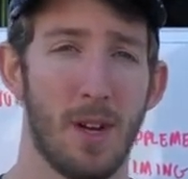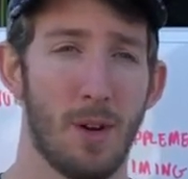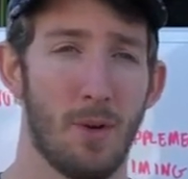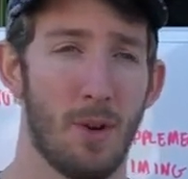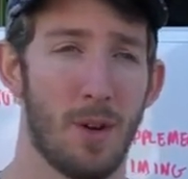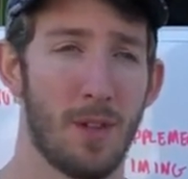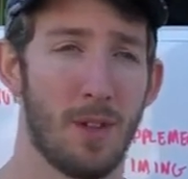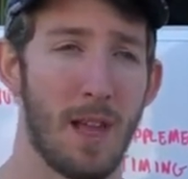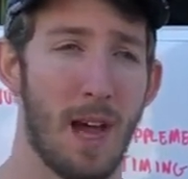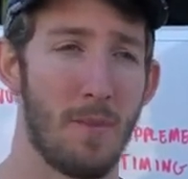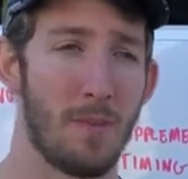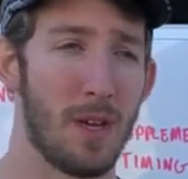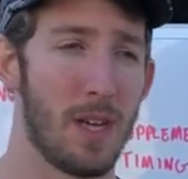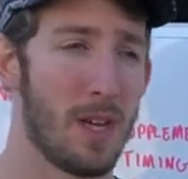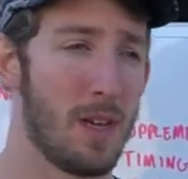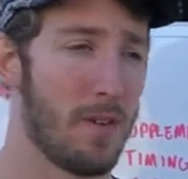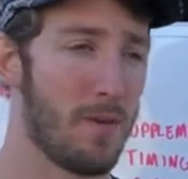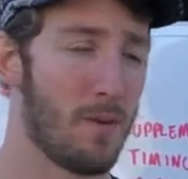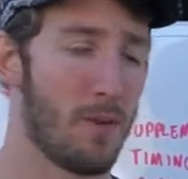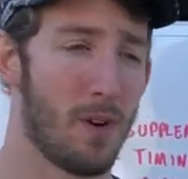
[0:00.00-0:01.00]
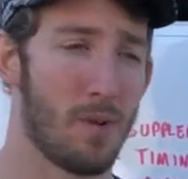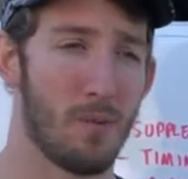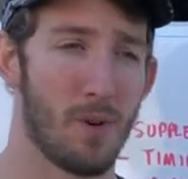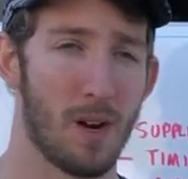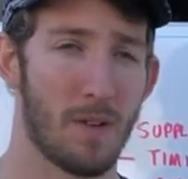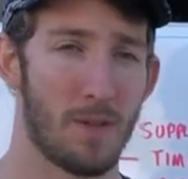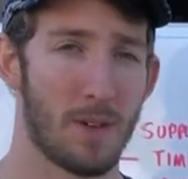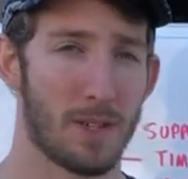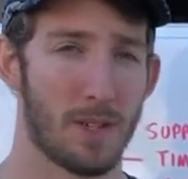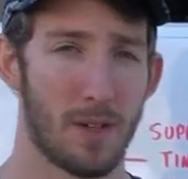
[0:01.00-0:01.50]
whether that be for our
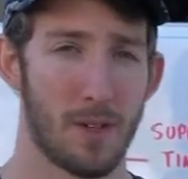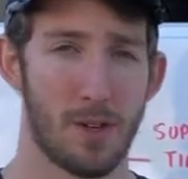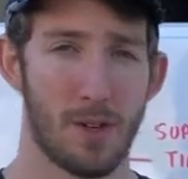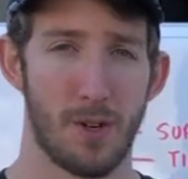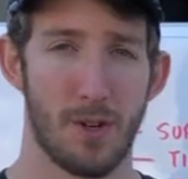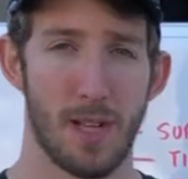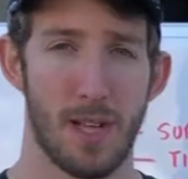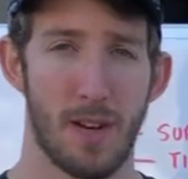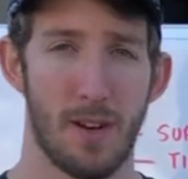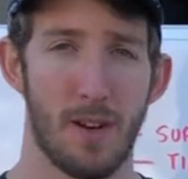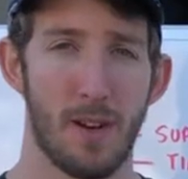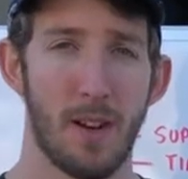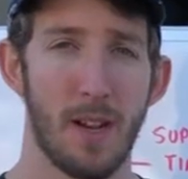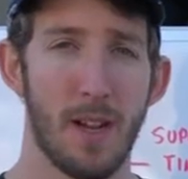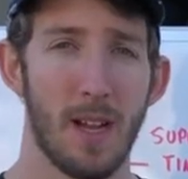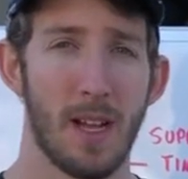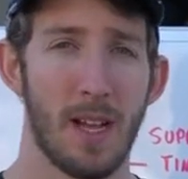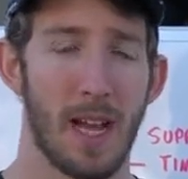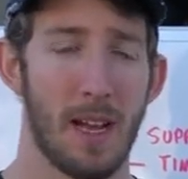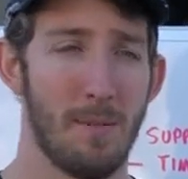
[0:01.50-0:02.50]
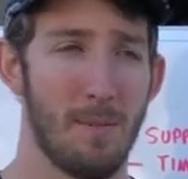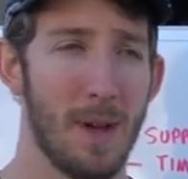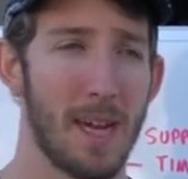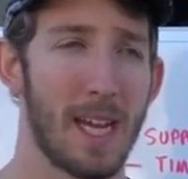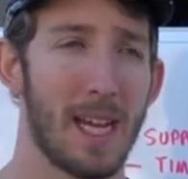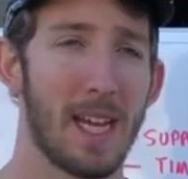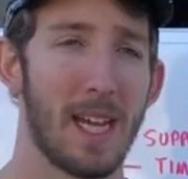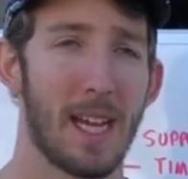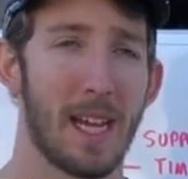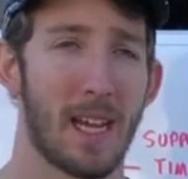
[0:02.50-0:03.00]
breakfast, lunch, or dinner, and
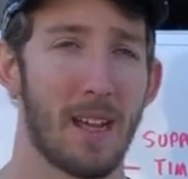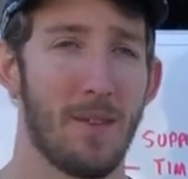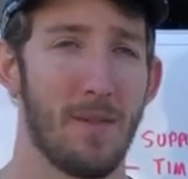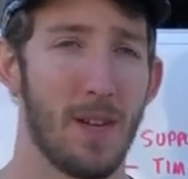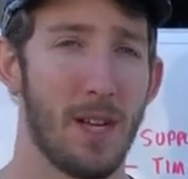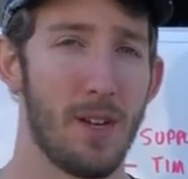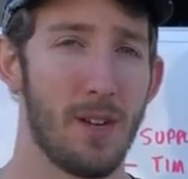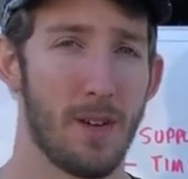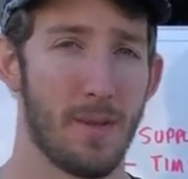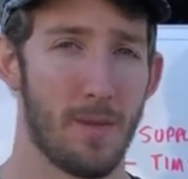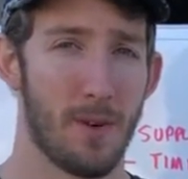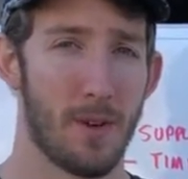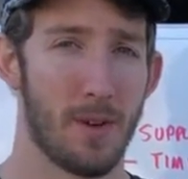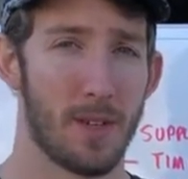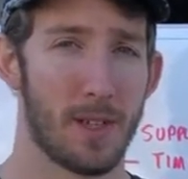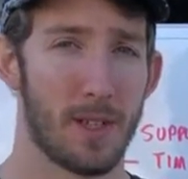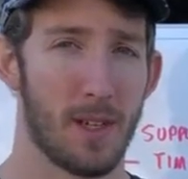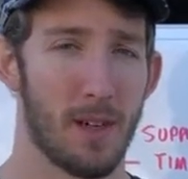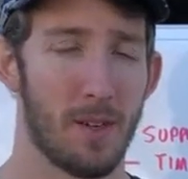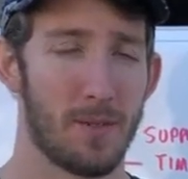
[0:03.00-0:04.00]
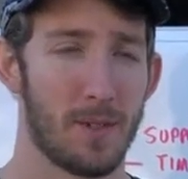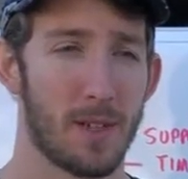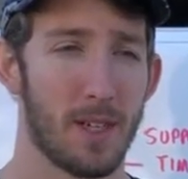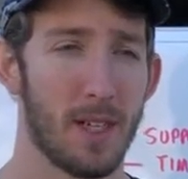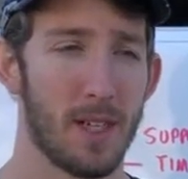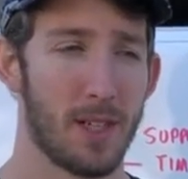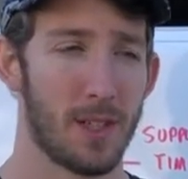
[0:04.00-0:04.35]
making it convenient for ourselves.